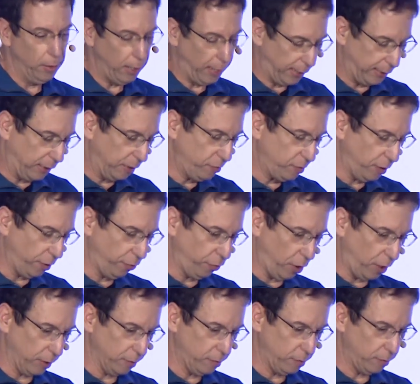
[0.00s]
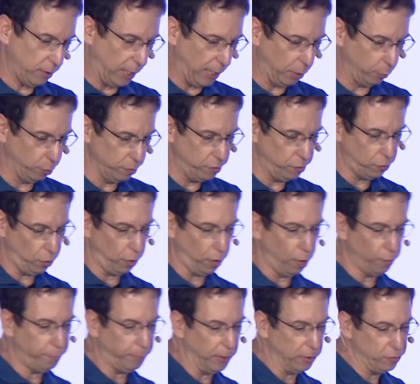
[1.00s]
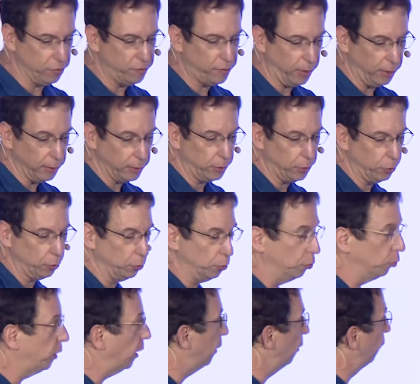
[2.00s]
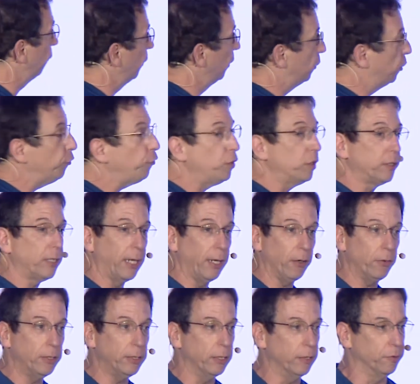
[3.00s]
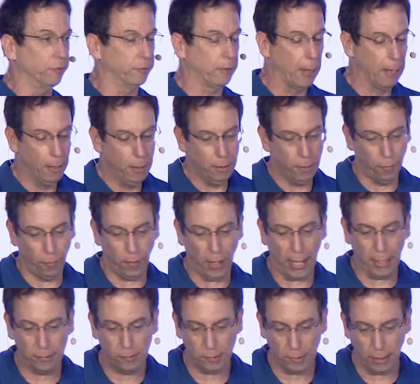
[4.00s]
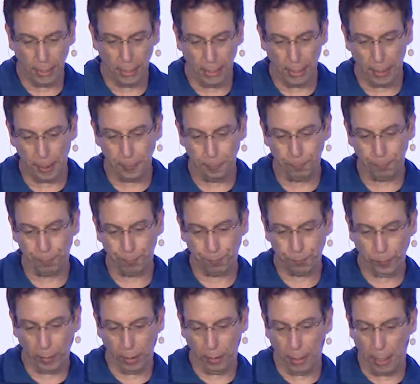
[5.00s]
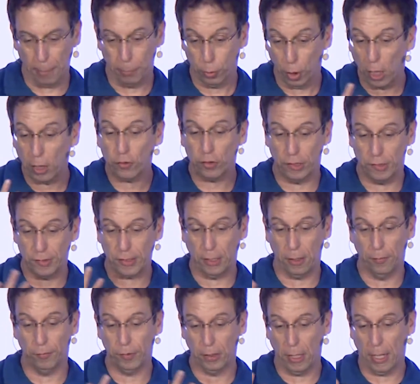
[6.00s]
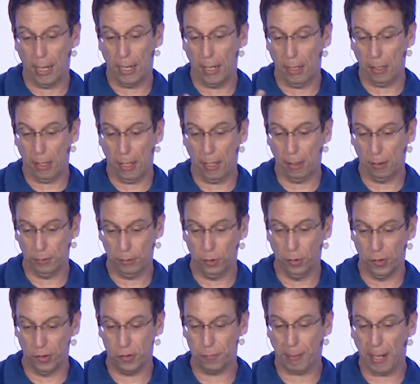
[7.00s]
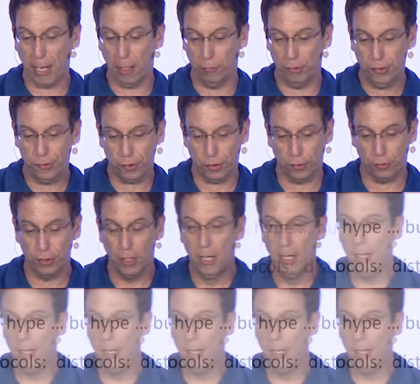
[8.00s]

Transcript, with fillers: I guess I thought I would start off by just telling you kind of the different areas that blockchains kind of you know, inspire research.